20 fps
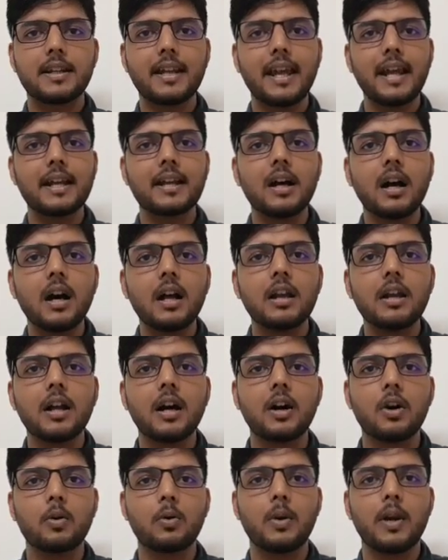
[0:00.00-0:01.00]
can
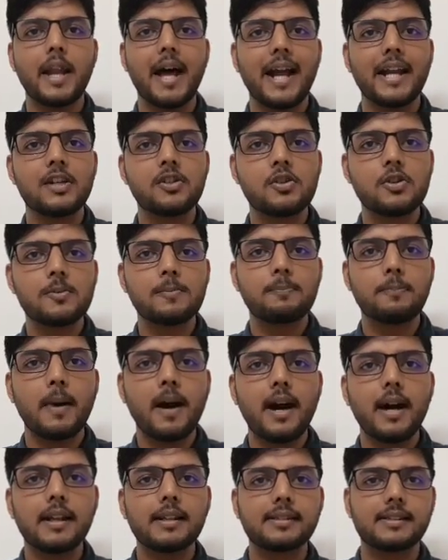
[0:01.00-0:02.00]
allow light to
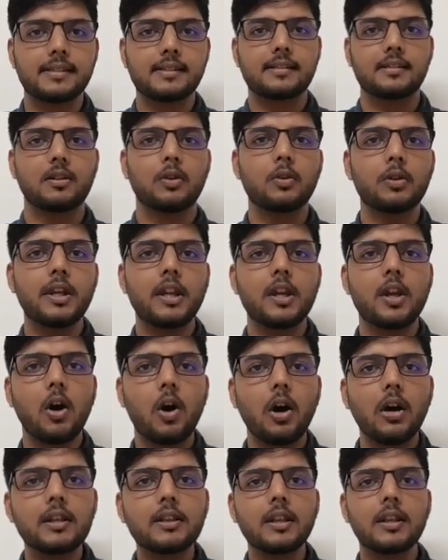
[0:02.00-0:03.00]
pass. Okay,
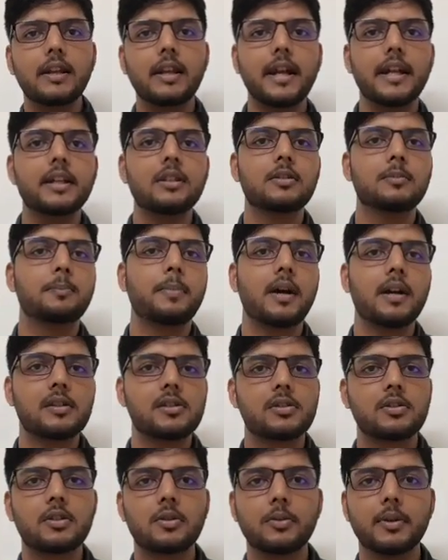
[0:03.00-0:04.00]
all the light
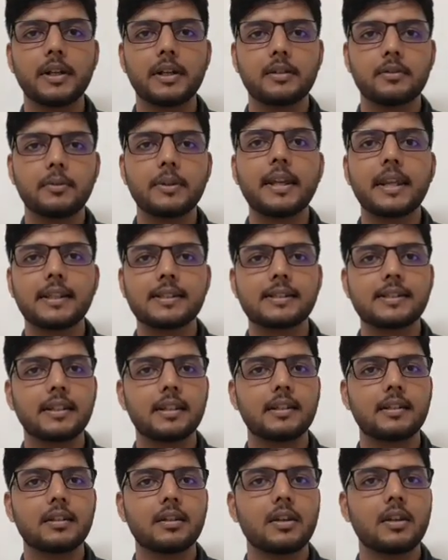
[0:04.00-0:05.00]
pass through it, we can say.